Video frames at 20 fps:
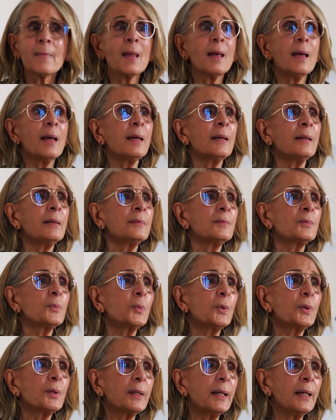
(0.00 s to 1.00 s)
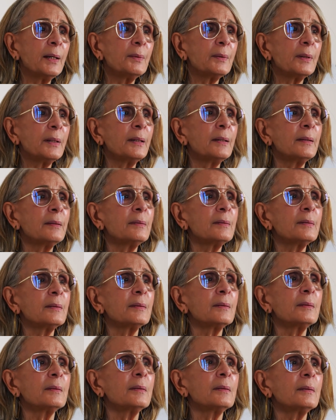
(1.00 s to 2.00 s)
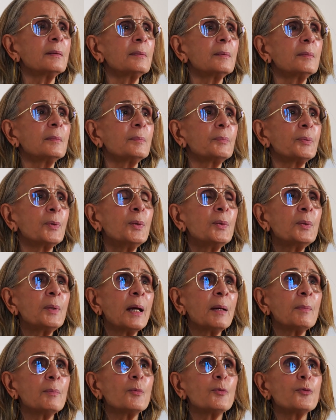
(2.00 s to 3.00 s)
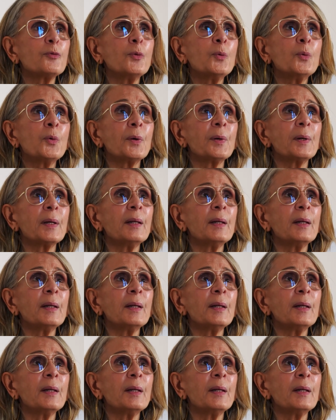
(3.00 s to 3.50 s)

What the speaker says: and work out and program for.